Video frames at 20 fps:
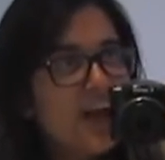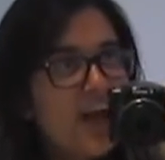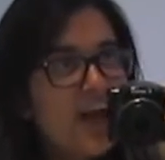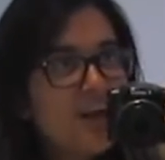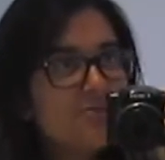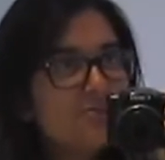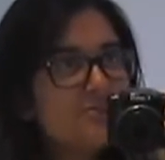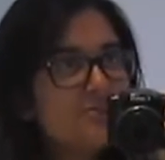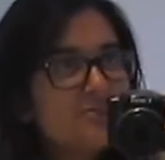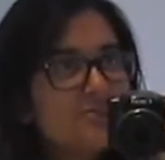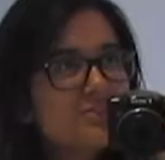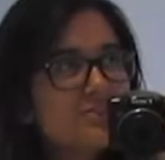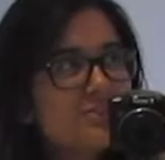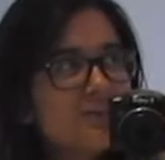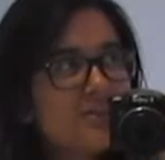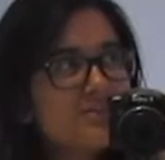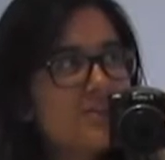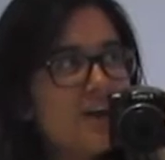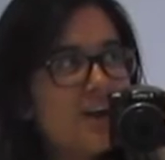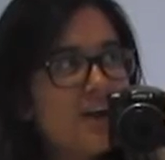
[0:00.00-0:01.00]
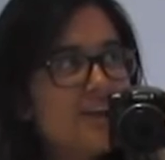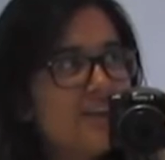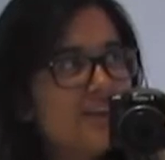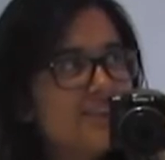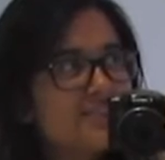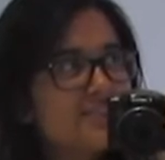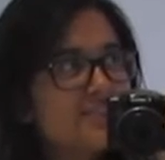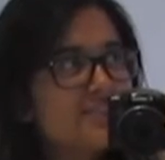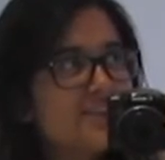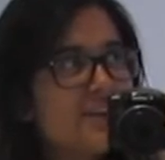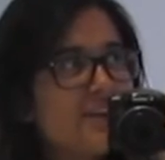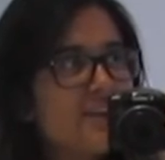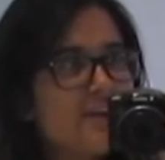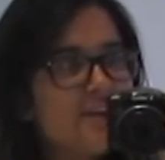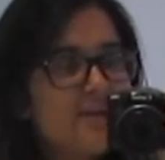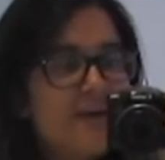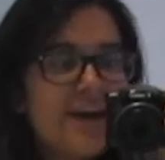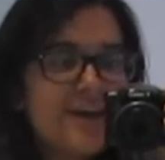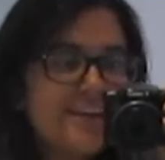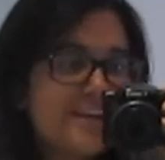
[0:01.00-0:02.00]
I was just so tired,
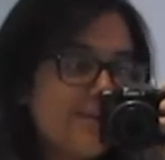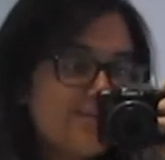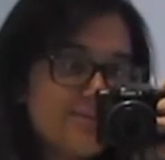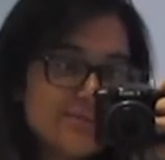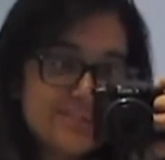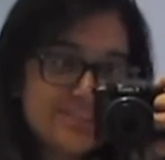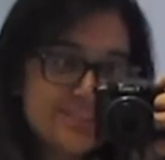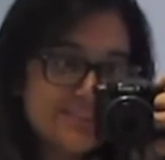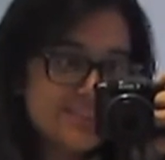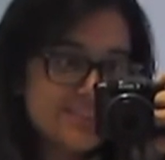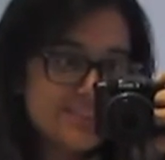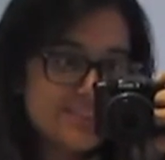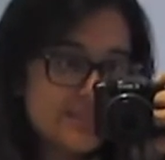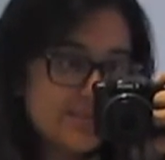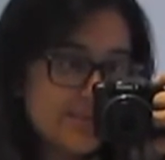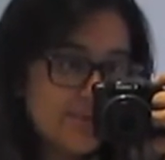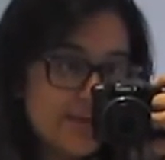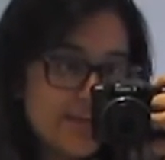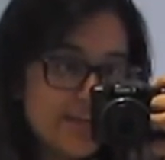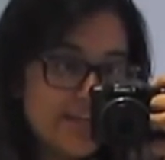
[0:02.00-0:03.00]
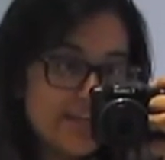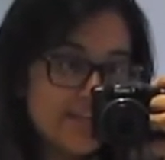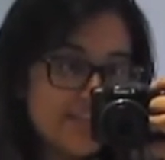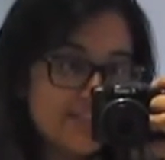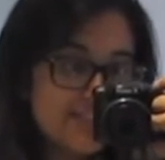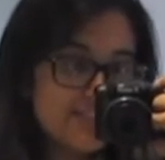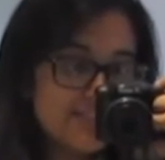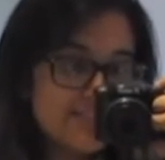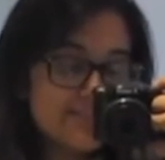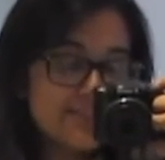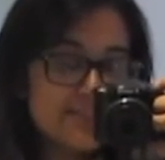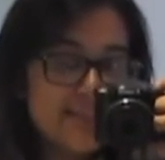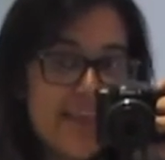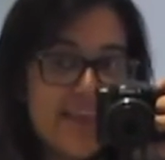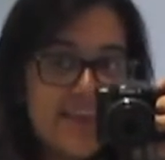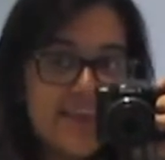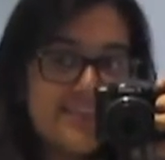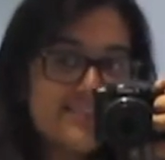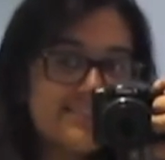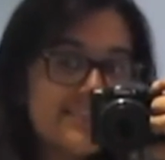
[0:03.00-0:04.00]
so I let myself sleep in until
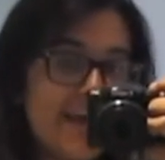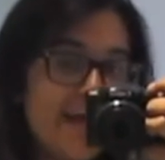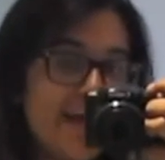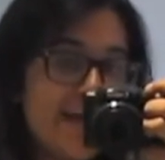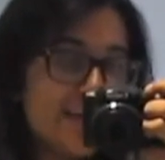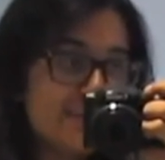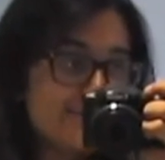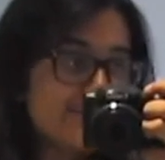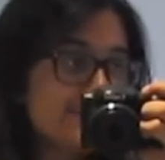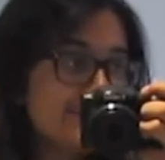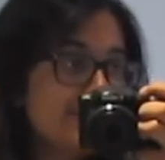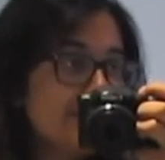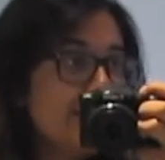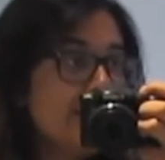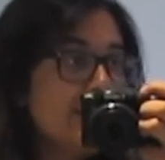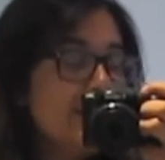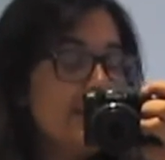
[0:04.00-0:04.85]
8 and